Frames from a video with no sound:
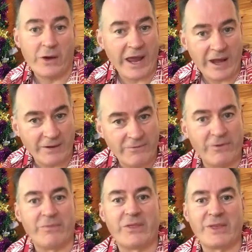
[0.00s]
and
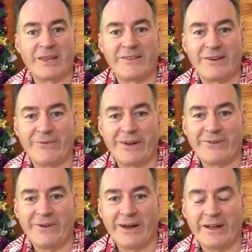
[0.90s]
from the things that
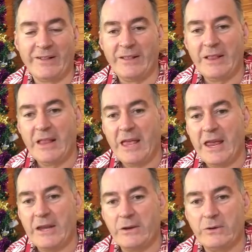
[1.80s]
went well.
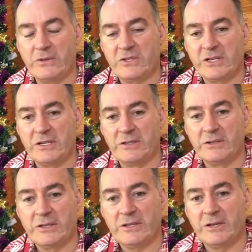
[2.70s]
And also,
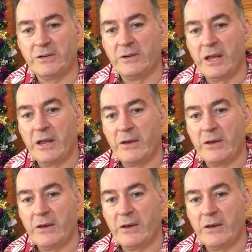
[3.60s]
you know,